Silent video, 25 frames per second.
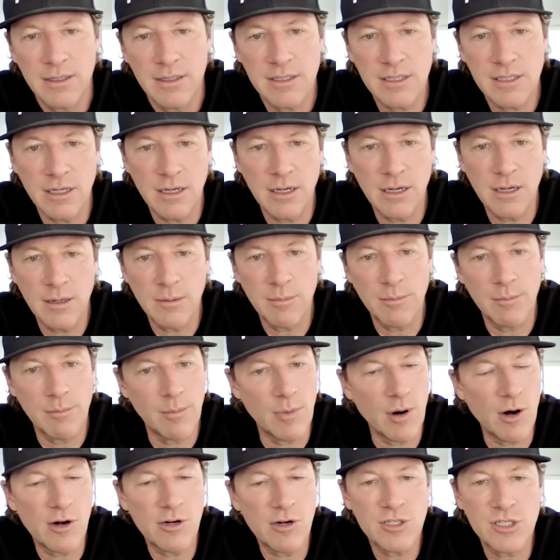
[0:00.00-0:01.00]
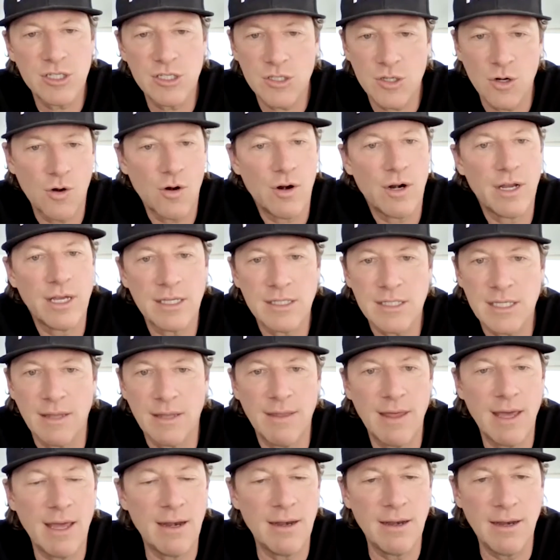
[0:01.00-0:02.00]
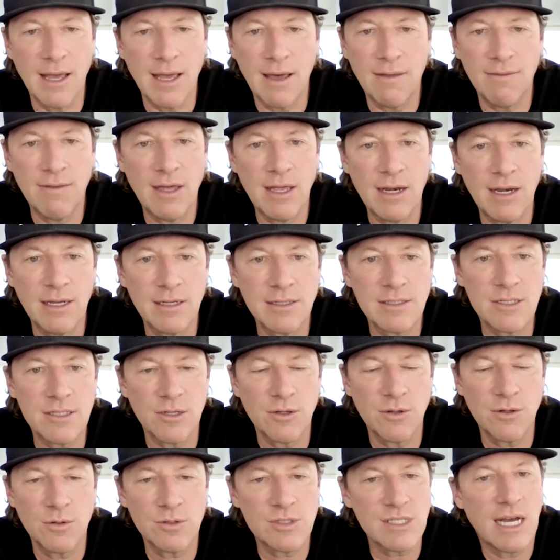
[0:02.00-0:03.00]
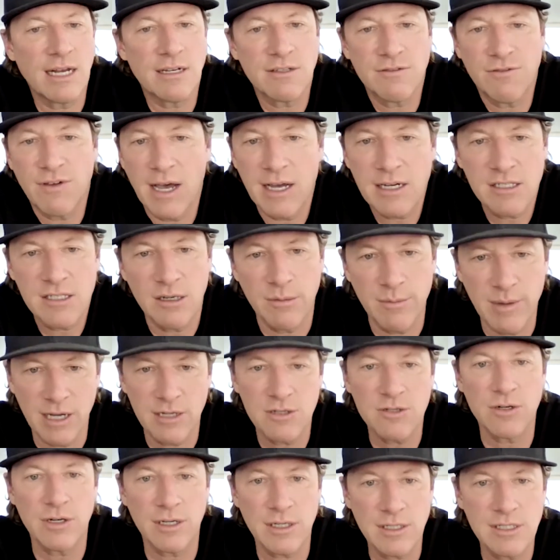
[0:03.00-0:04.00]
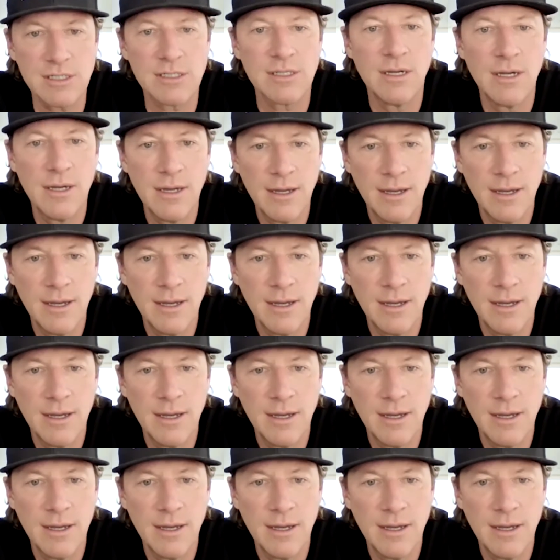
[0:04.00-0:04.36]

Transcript: to margins earnings and then and then into satisfaction metrics